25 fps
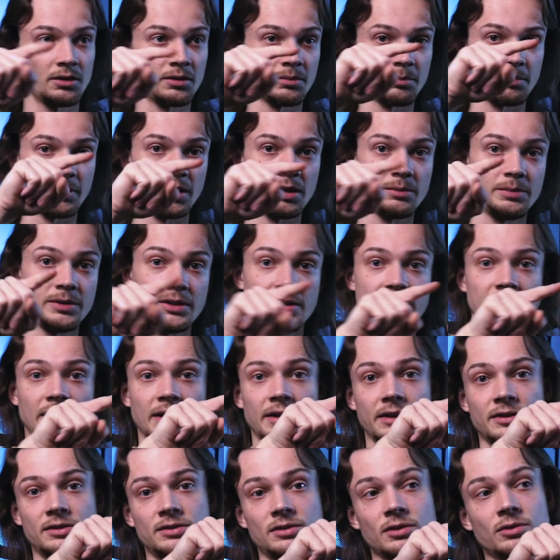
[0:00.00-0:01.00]
maybe
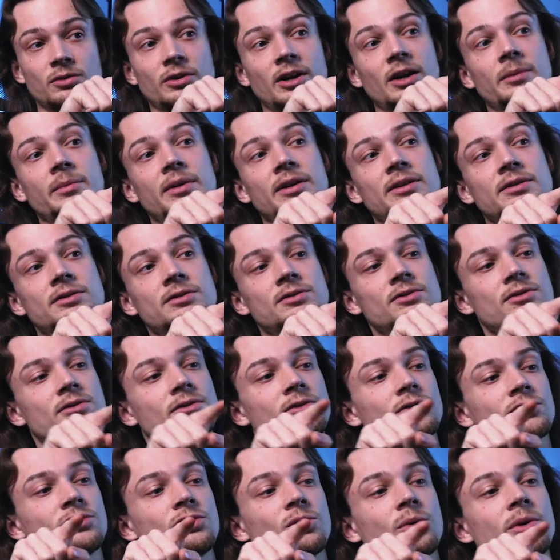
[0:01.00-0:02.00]
that histogram is
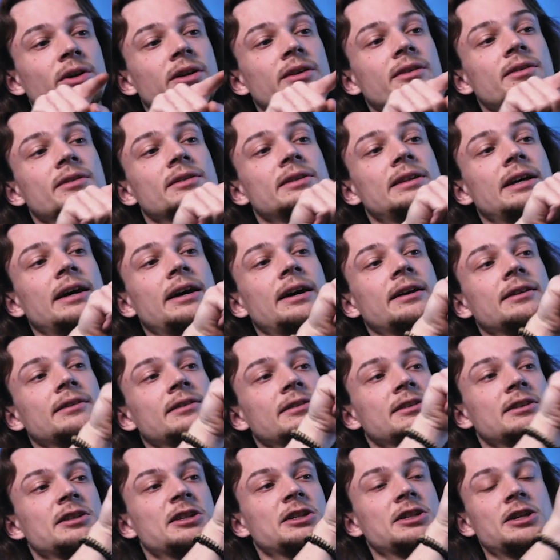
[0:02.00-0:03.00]
doing that
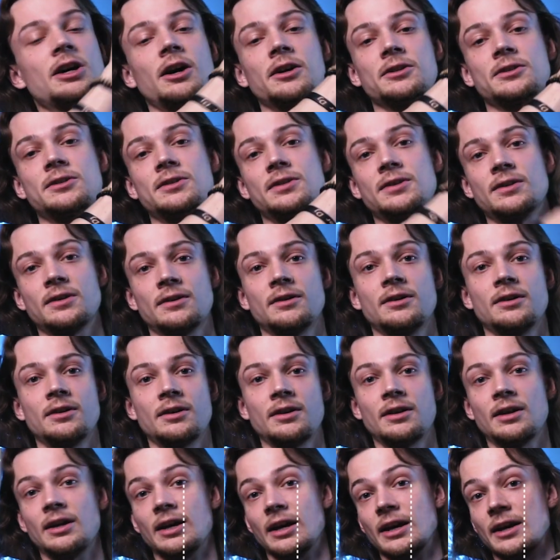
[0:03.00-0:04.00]
cut
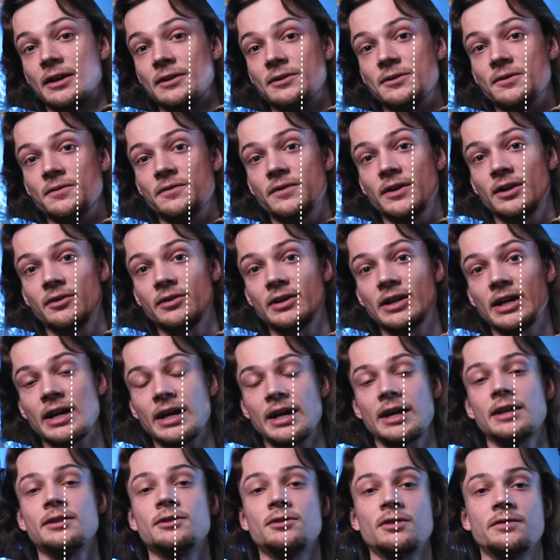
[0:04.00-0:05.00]
at the very
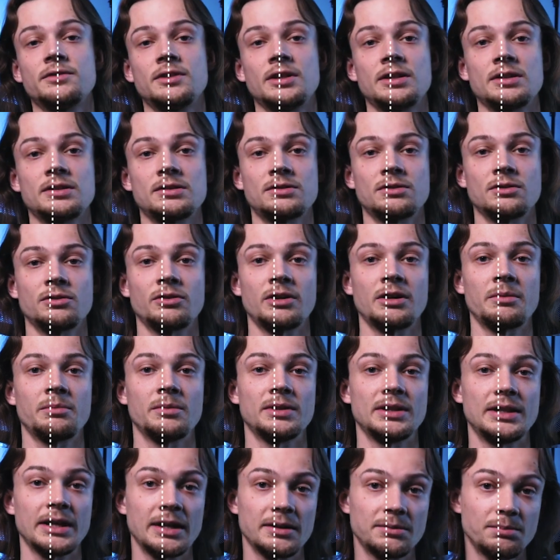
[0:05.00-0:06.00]
end of the histogram,
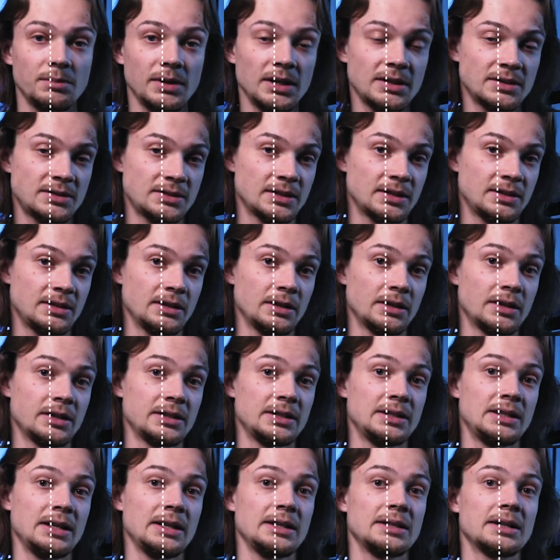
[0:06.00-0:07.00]
that means that there are
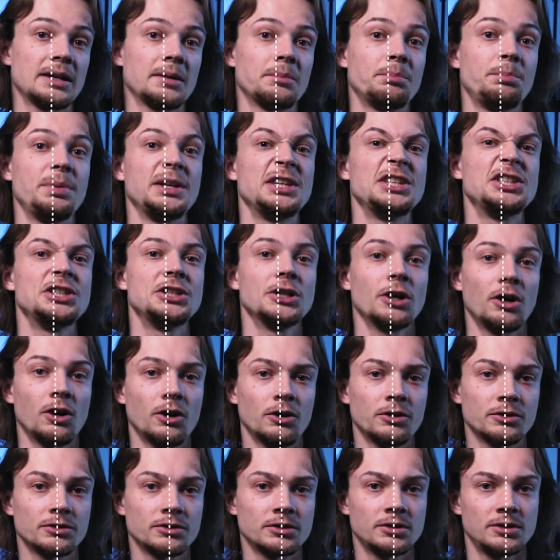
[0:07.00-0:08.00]
data
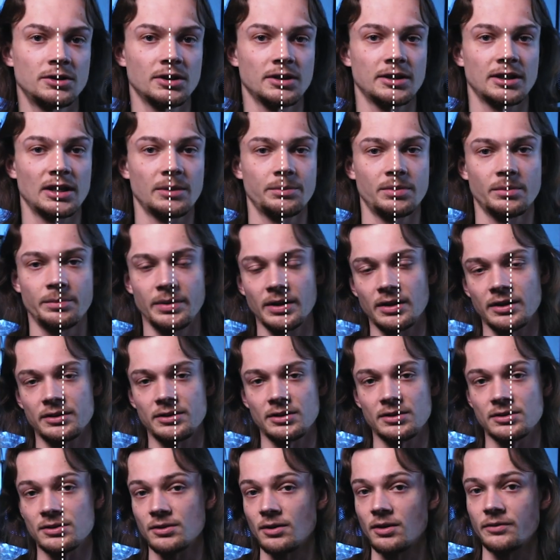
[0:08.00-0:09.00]
beyond the
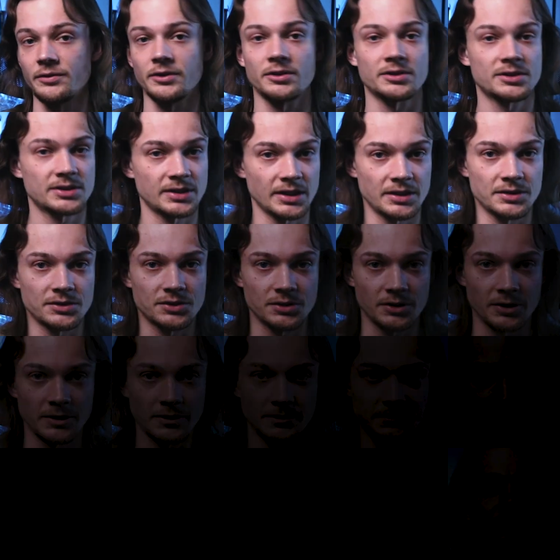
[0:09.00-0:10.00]
capabilities of your
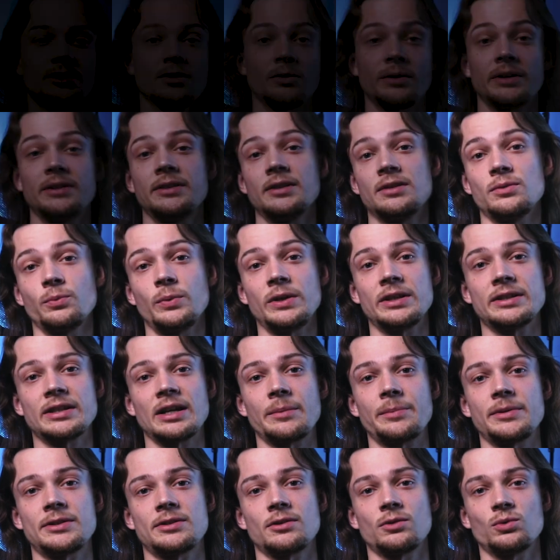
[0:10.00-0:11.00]
sensor. So in this week's
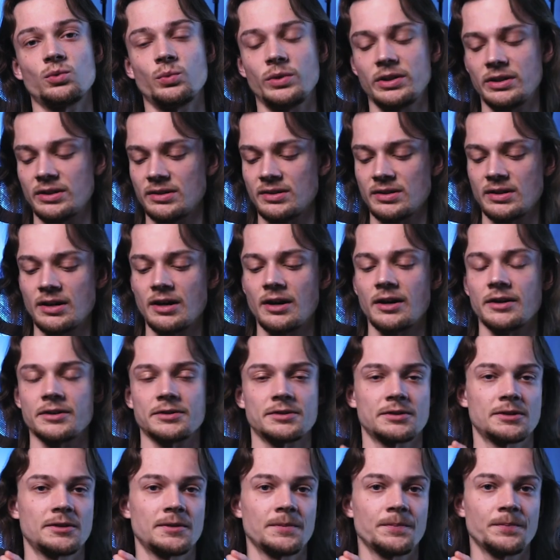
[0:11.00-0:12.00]
episode, we
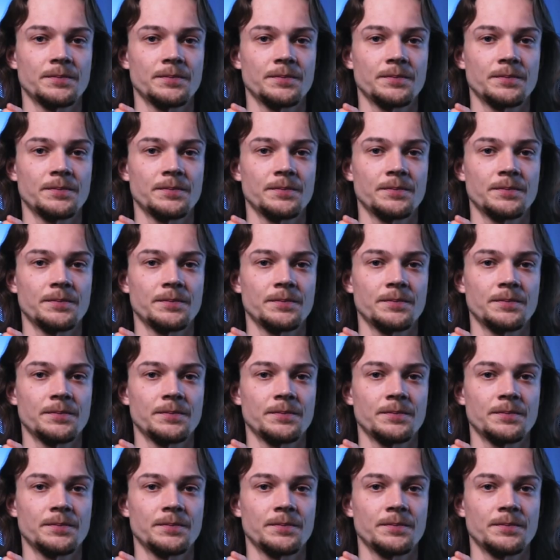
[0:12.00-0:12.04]
discussed